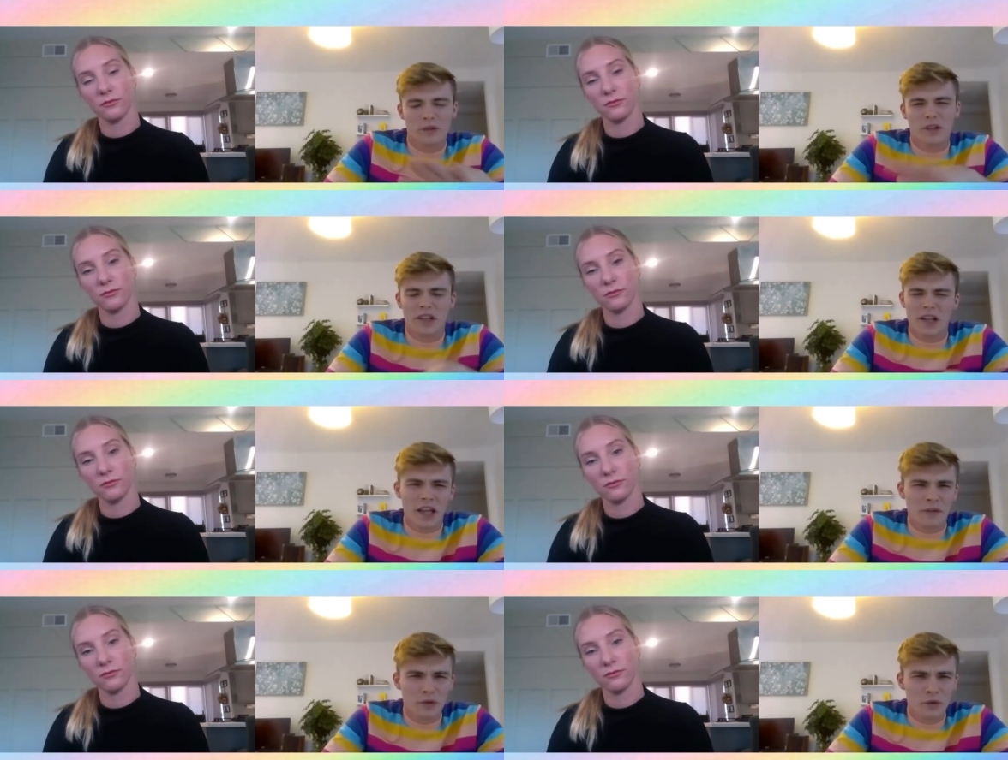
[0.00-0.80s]
Speaker 1: you didn't
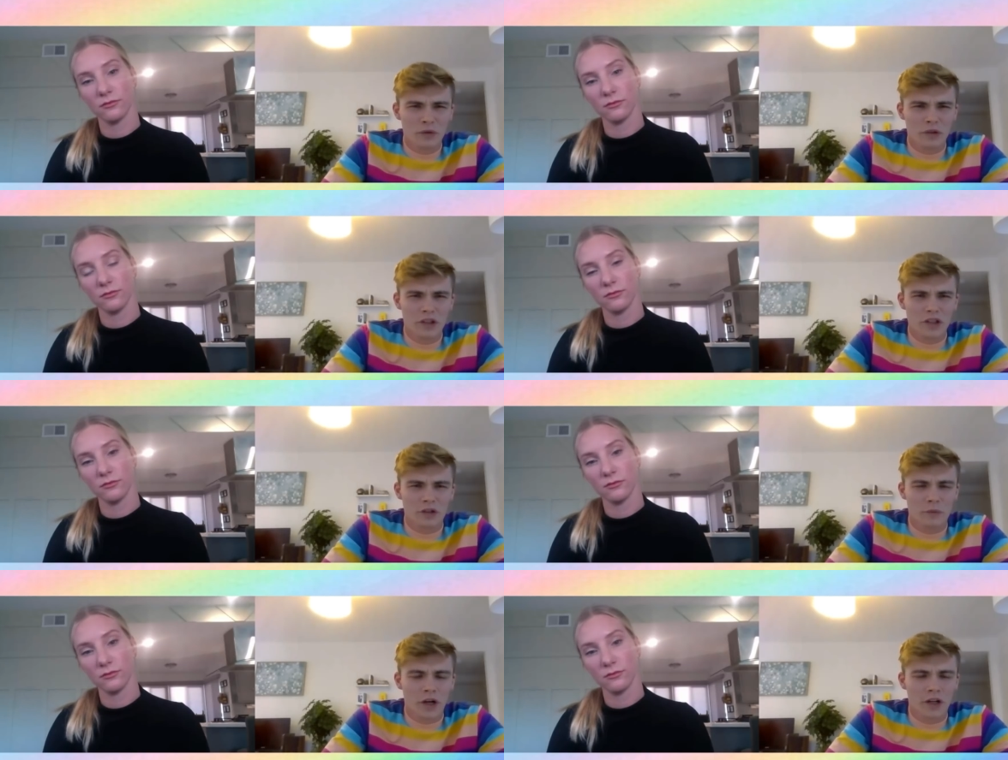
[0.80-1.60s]
have to do an audition,
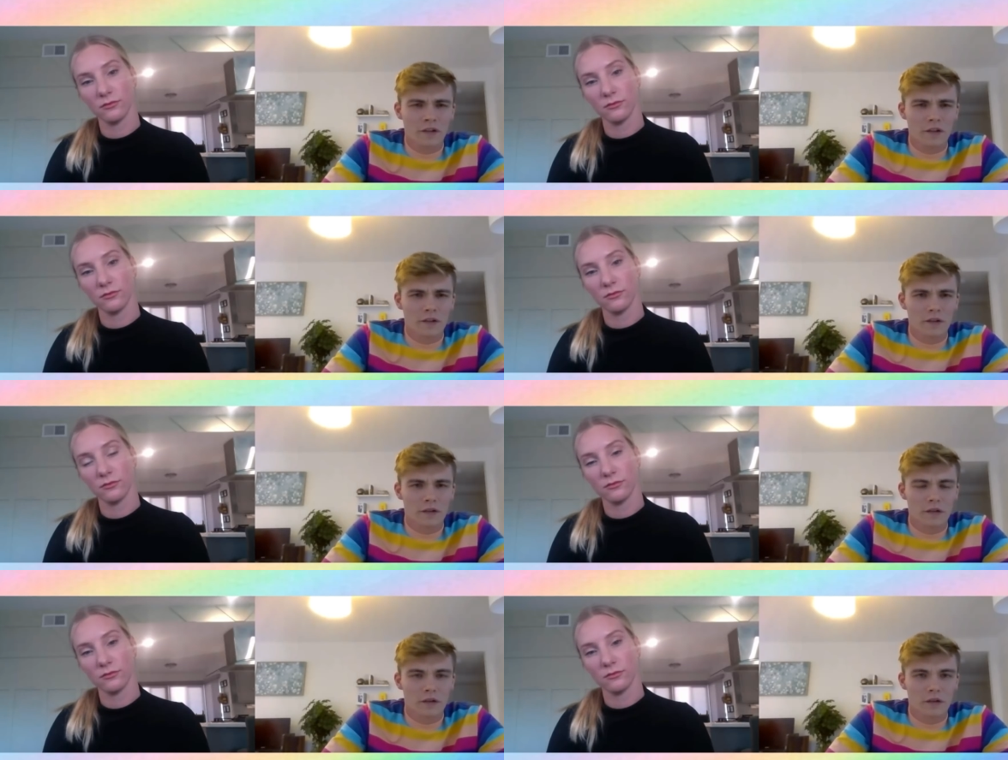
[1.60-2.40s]
right?
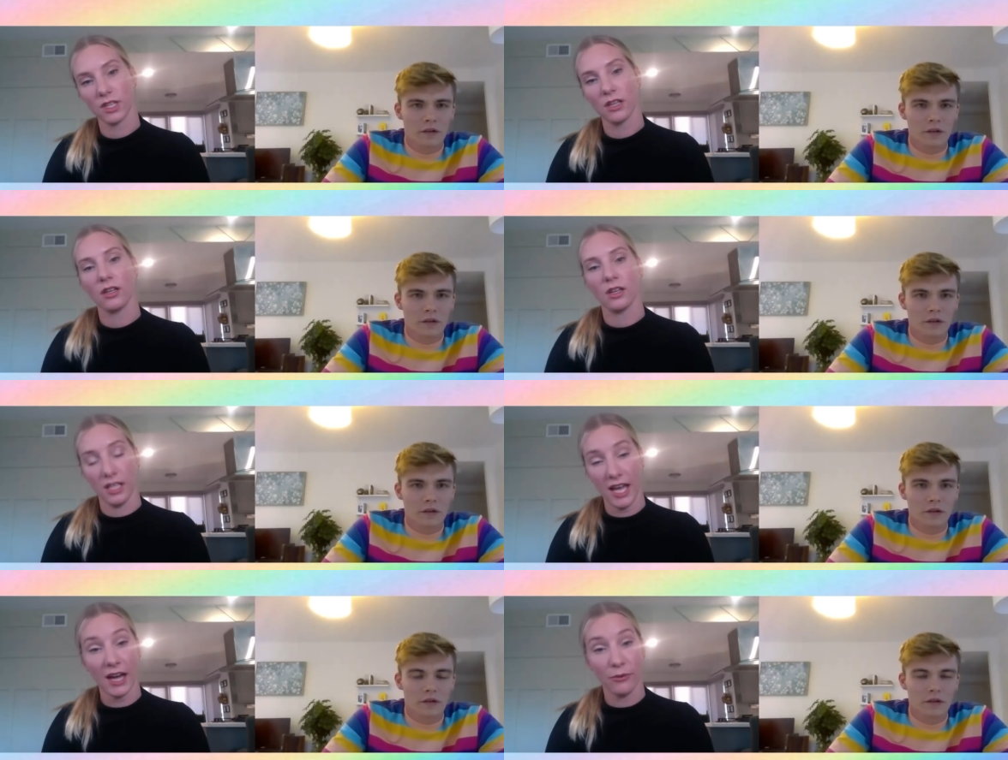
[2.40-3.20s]

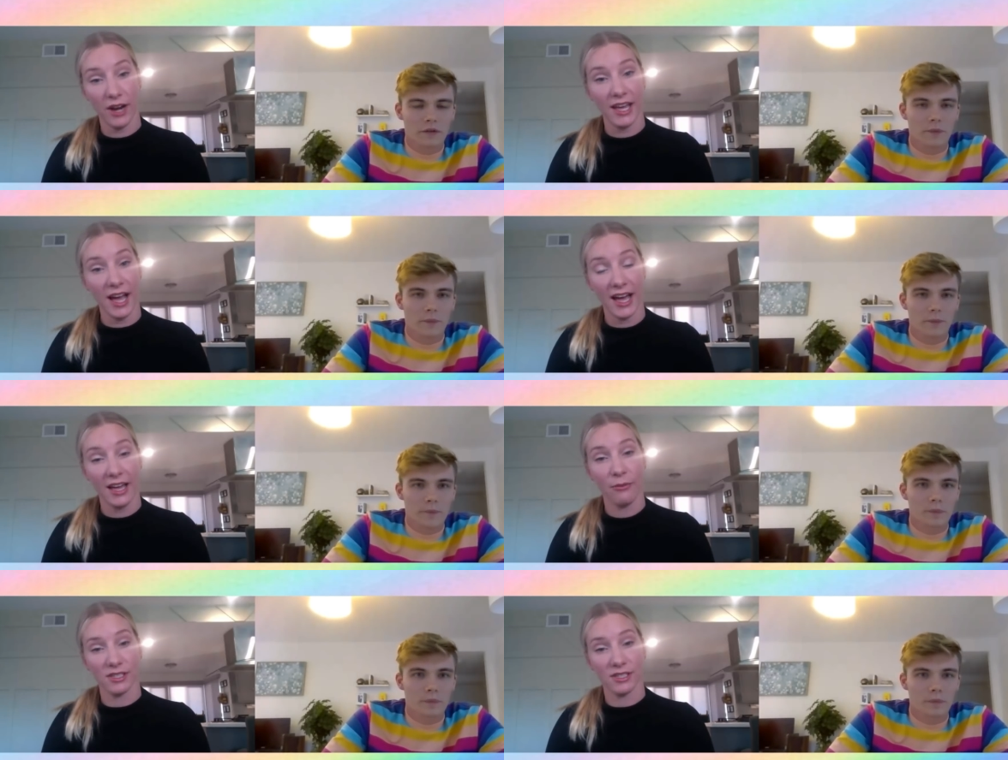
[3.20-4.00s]
Speaker 2: Yeah, right. I
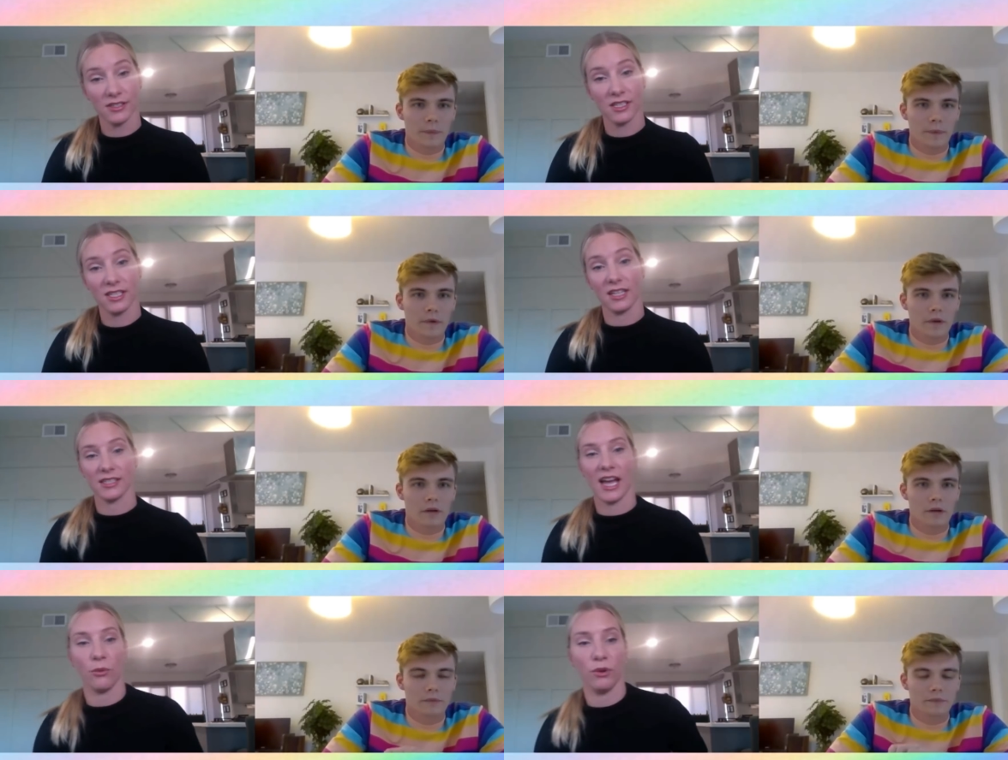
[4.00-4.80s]
was assisting
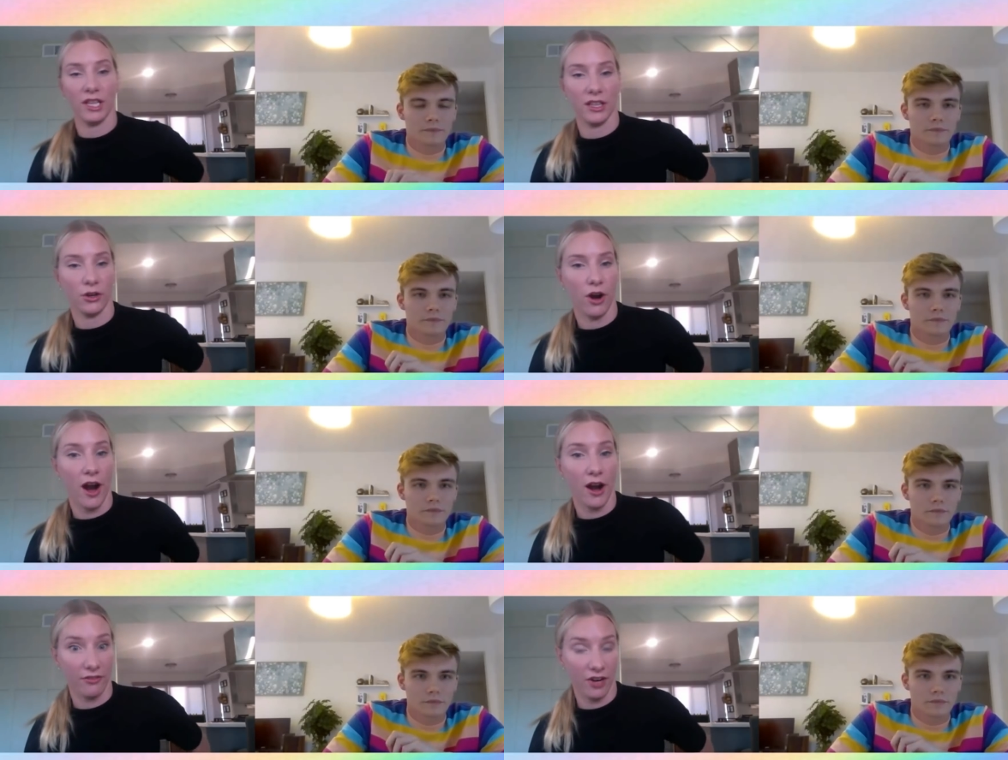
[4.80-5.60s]
Zach Woodlee, the
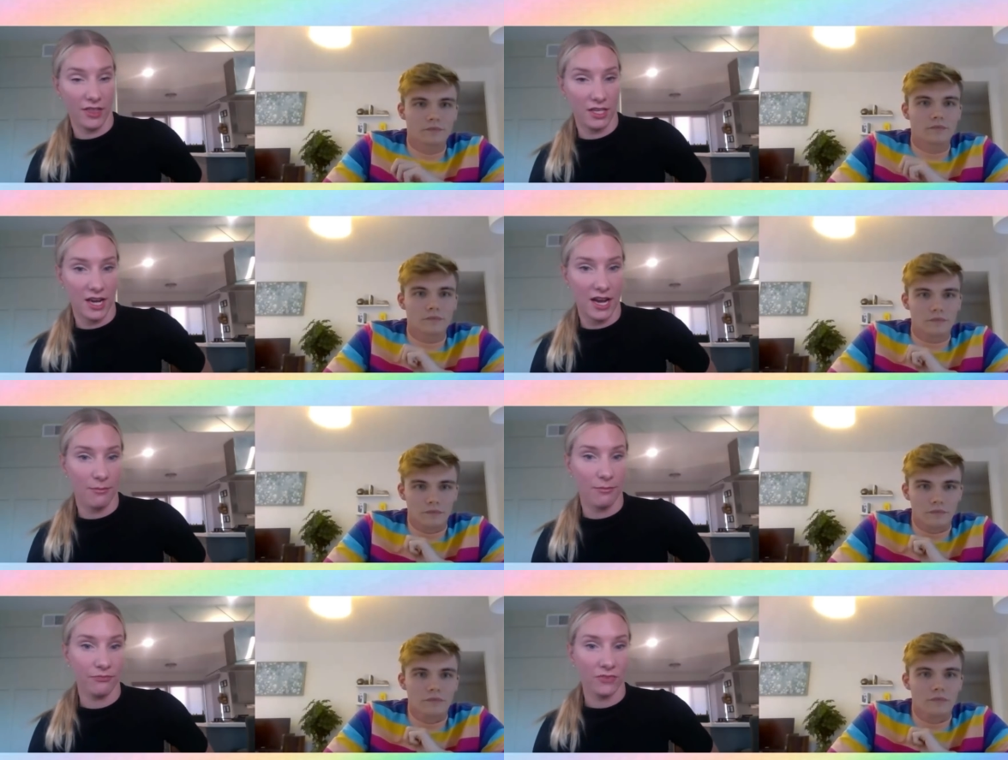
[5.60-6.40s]
choreographer at the time.
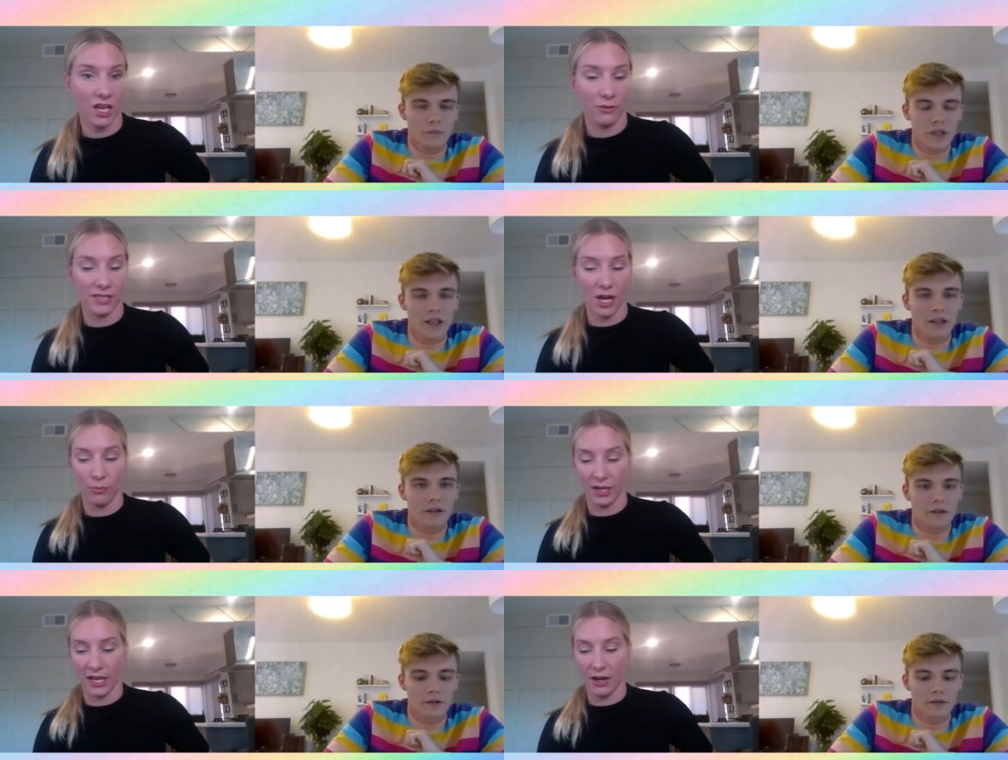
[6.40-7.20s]
I was yeah. helping
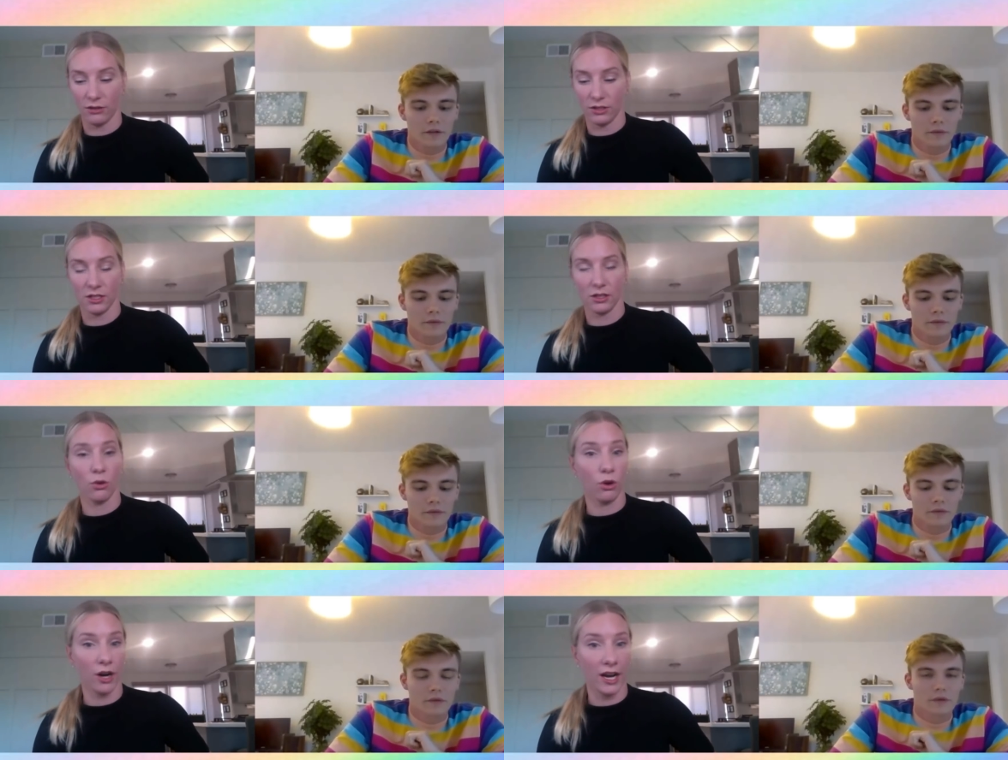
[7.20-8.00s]
out
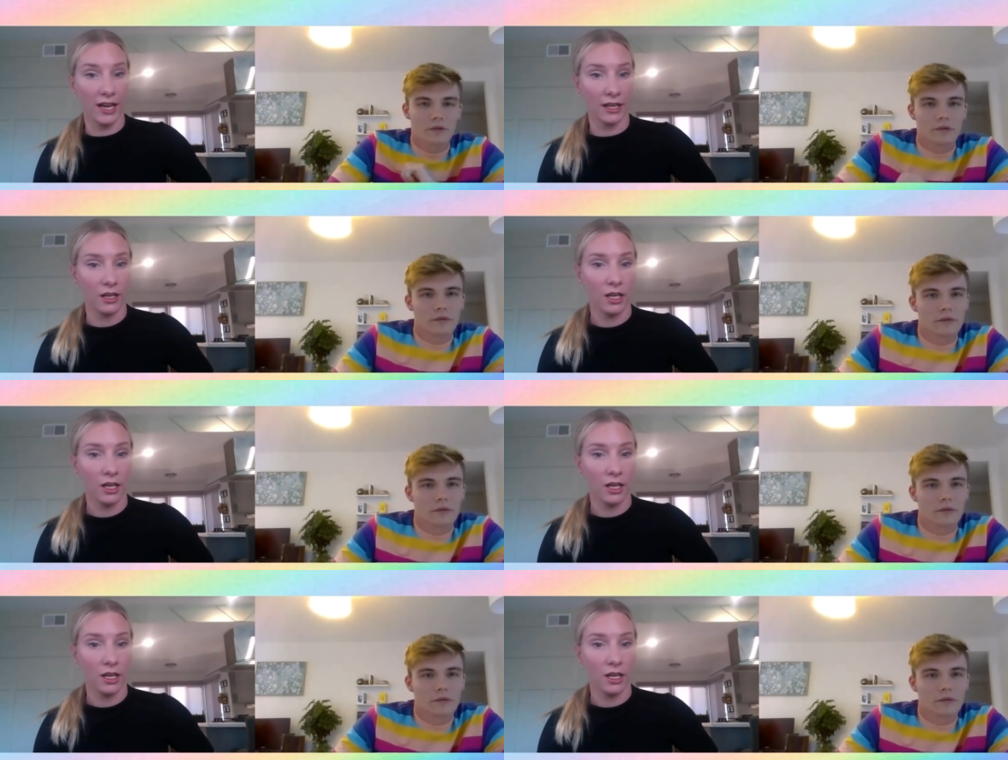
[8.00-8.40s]
Cory